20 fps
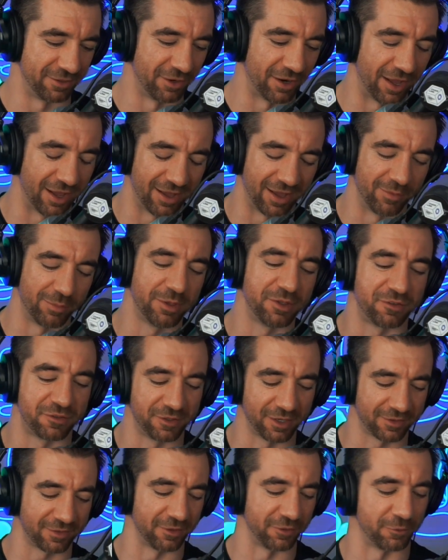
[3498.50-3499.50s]
dude, I, have been
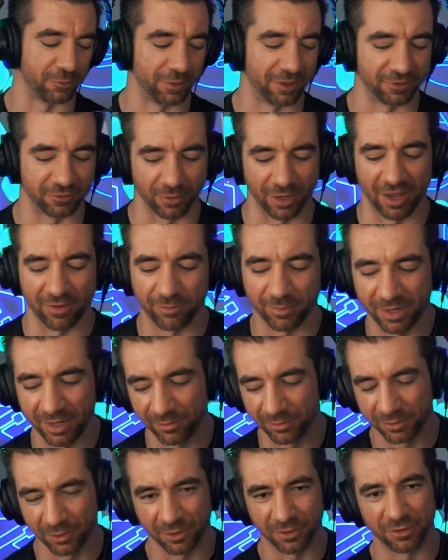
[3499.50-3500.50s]
sick this week, so I haven't been
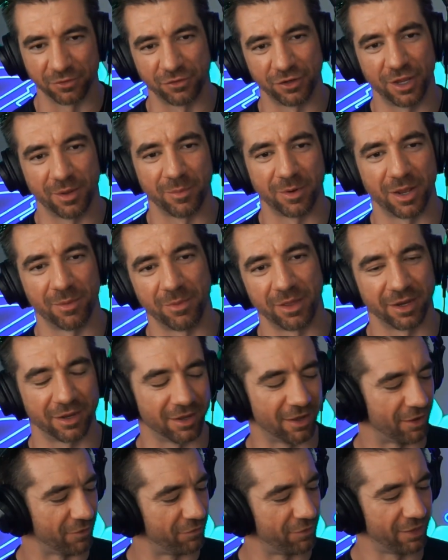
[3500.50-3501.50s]
able to go to the gym, and I'm like,
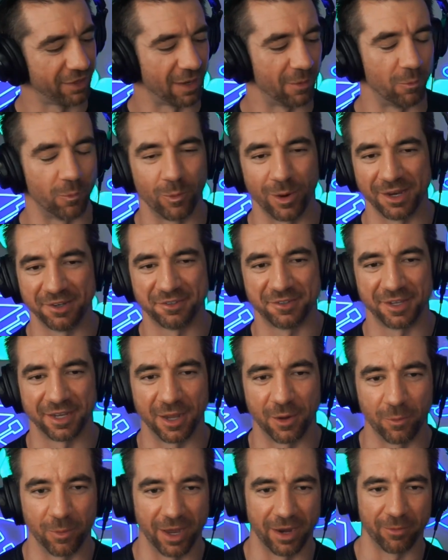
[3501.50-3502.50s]
I feel like I'm wasting
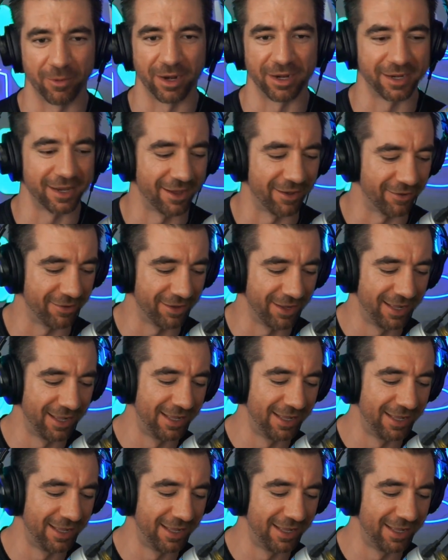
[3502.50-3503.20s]
away right now.